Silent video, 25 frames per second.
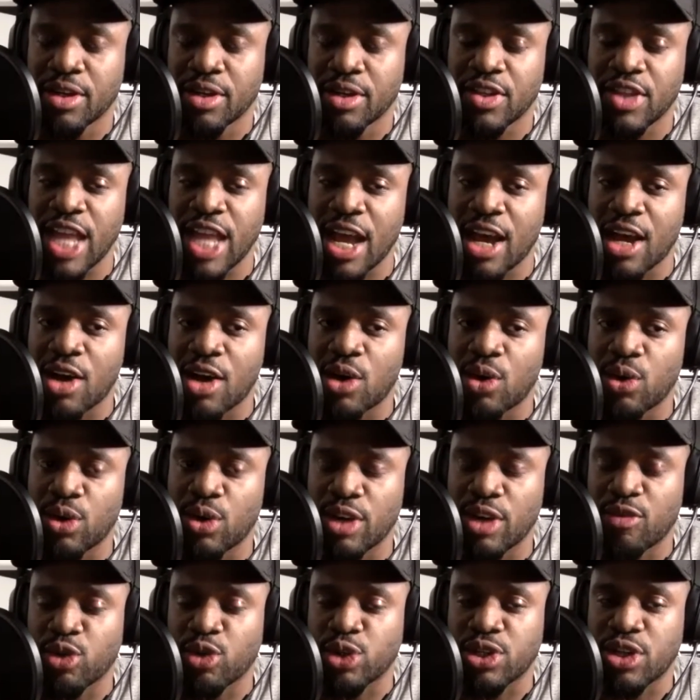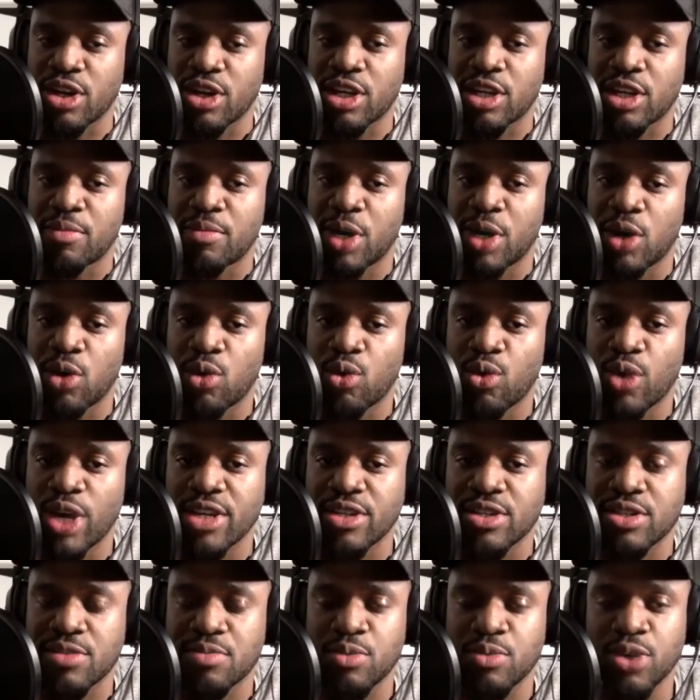Now, if we're talking about
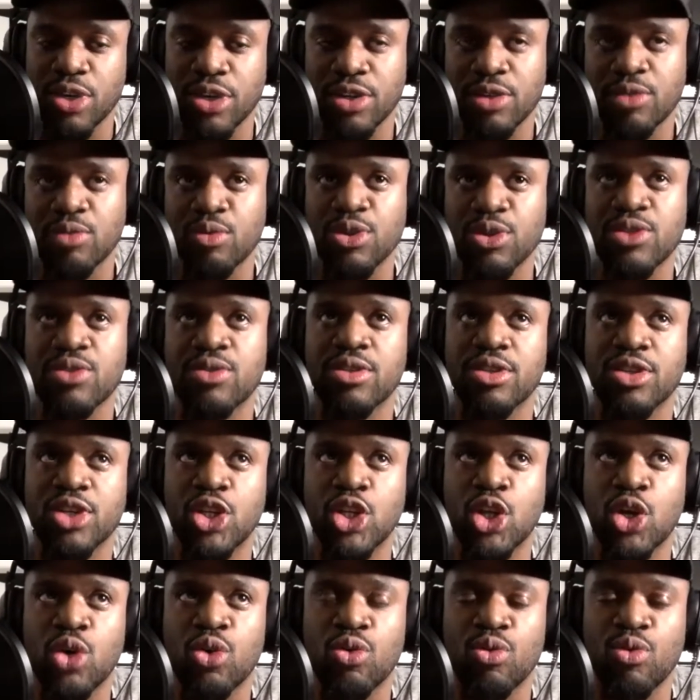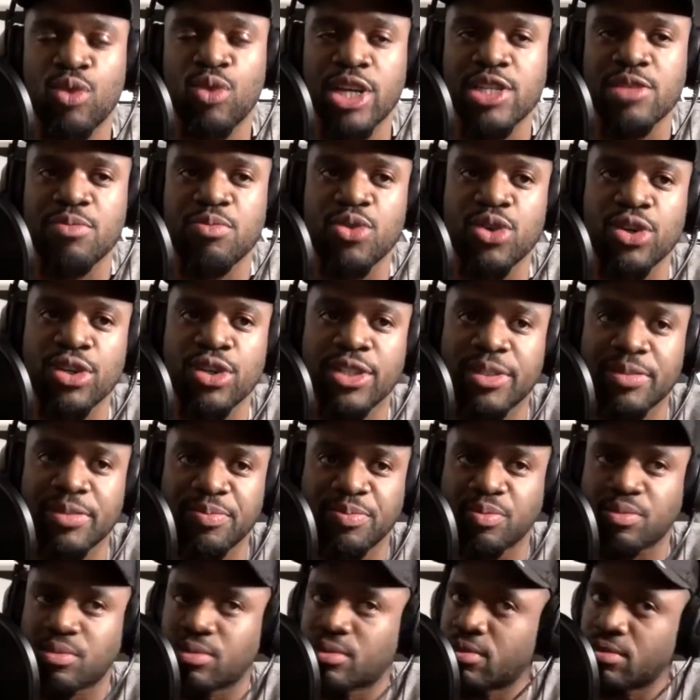Westbrook, Westbrook,
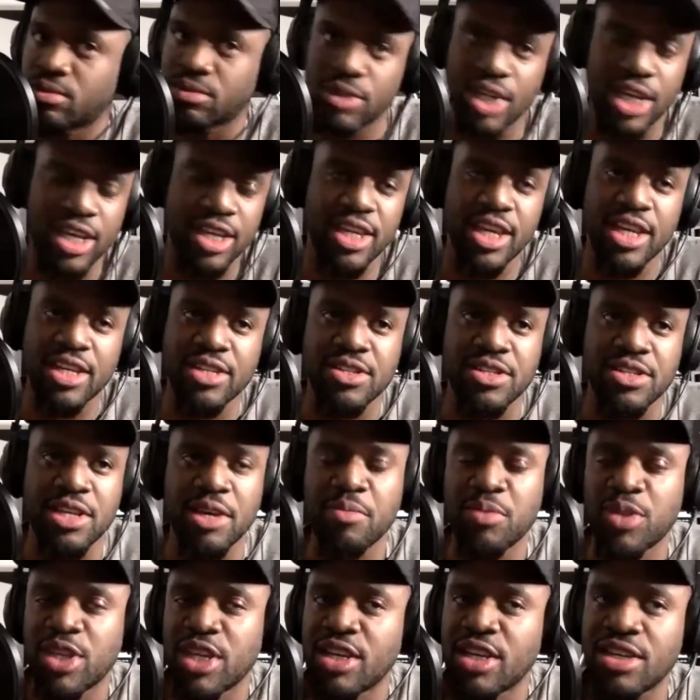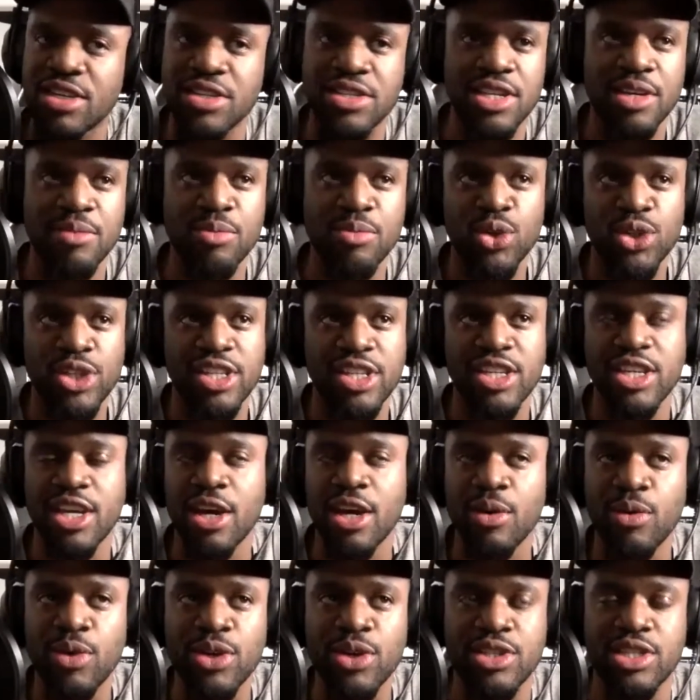again, same thing. He's able to
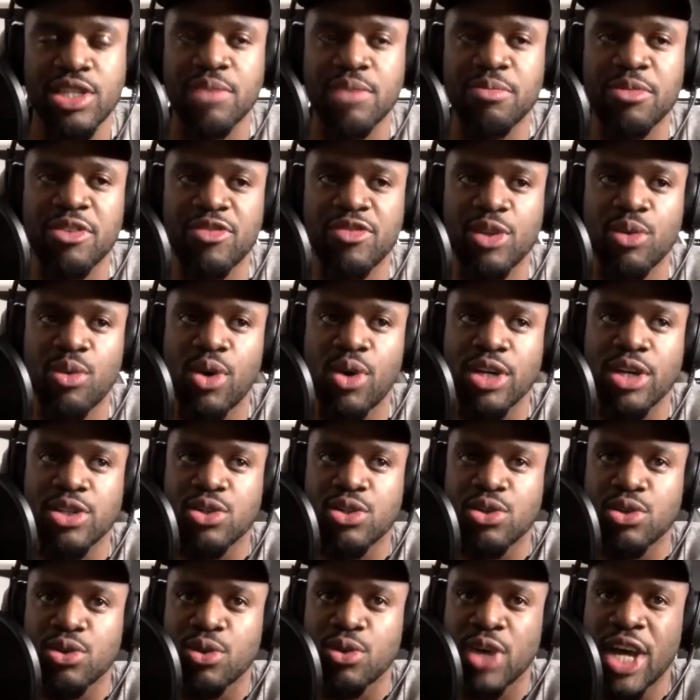carry a team if he wants to.